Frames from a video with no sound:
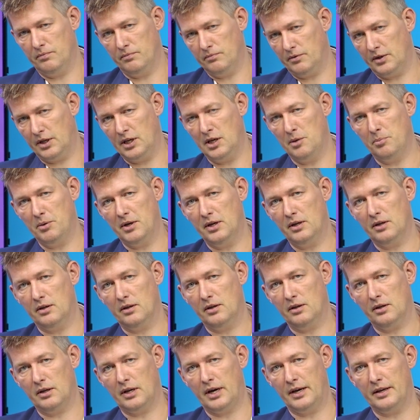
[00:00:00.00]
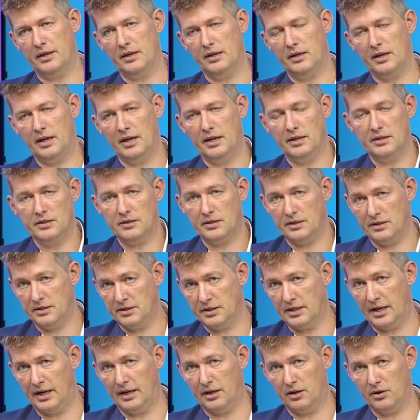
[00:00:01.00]
keeping 90 days
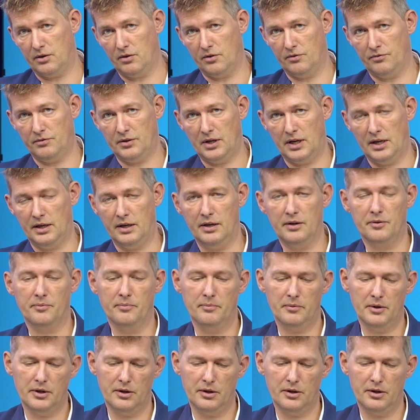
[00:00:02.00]
standard of data.